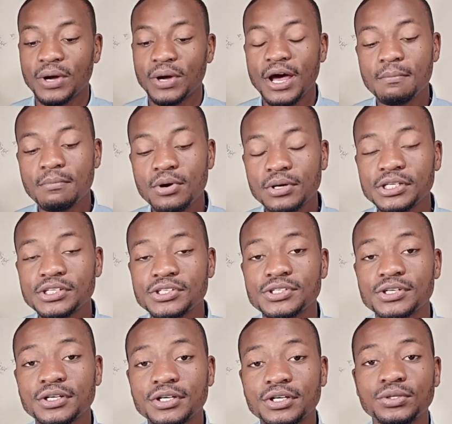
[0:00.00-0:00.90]
A money
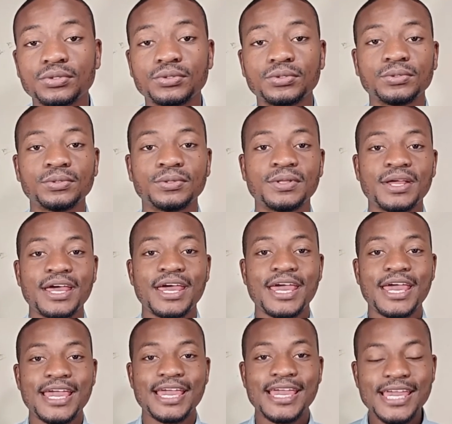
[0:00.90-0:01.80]
circle
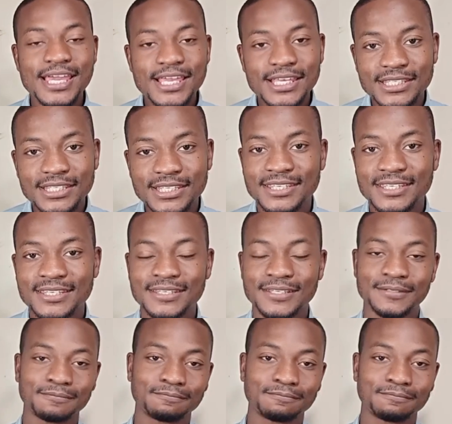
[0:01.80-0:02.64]
is